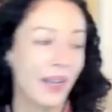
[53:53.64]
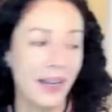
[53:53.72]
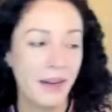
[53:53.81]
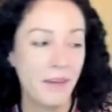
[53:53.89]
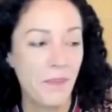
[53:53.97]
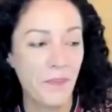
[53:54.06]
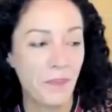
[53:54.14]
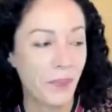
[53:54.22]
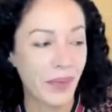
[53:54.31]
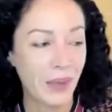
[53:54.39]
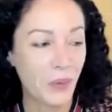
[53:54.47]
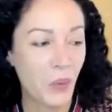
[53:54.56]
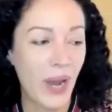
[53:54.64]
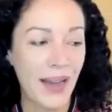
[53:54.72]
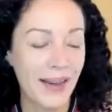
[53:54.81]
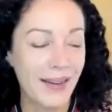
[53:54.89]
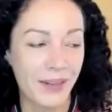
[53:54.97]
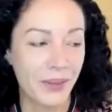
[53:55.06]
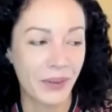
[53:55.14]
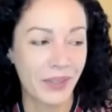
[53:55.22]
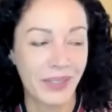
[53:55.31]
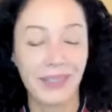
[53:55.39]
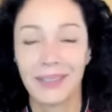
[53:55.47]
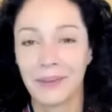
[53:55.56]
Wow.
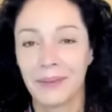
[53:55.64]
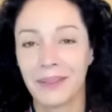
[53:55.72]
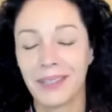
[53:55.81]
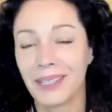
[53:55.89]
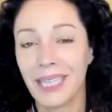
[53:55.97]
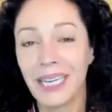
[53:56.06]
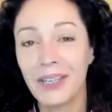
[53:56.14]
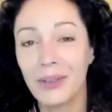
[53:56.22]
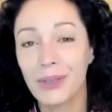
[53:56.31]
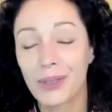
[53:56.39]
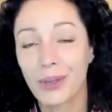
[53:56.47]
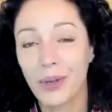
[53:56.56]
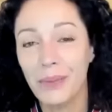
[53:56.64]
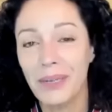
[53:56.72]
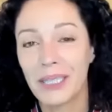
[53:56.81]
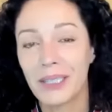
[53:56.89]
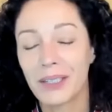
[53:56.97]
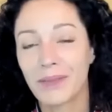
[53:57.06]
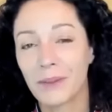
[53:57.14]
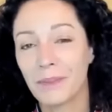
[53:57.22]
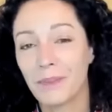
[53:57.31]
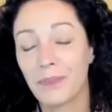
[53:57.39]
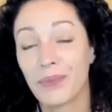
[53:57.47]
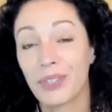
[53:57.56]
Thank you so much for
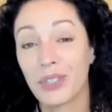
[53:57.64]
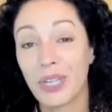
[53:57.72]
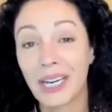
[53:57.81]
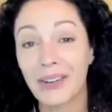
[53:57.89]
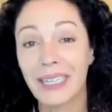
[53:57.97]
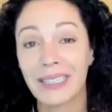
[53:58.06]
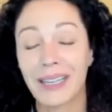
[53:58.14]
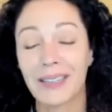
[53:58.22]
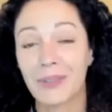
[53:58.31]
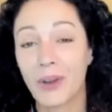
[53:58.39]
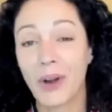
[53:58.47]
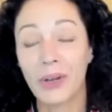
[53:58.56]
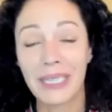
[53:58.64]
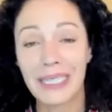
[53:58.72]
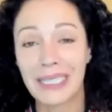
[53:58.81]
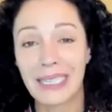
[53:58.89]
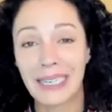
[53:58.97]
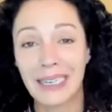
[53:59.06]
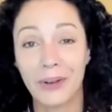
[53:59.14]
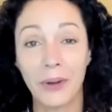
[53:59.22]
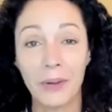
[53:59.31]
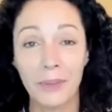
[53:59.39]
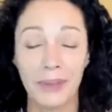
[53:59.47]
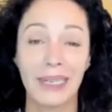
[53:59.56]
sharing that honestly and
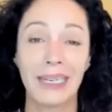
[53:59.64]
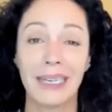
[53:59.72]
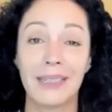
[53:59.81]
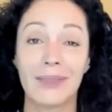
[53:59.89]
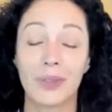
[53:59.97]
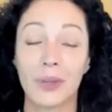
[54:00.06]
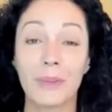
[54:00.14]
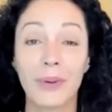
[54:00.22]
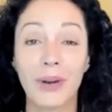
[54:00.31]
openly and so